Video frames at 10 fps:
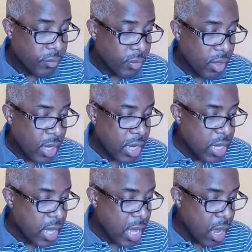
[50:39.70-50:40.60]

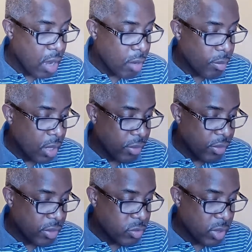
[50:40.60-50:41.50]
any help.
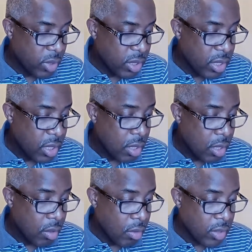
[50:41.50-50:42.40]
Others will
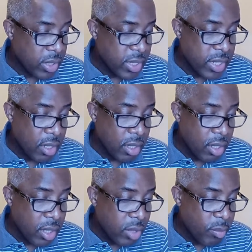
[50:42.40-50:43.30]
only need a
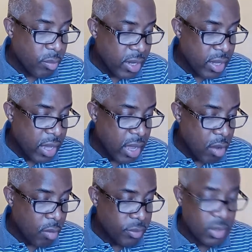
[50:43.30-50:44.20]
little bit of
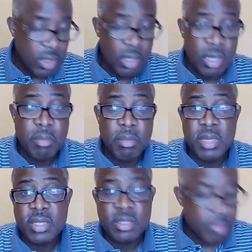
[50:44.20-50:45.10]
help. You
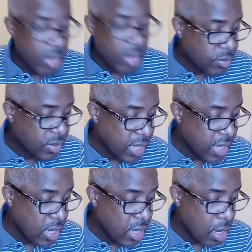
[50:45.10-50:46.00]
need some help
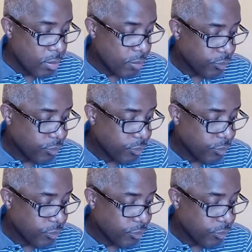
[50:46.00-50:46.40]
setting up.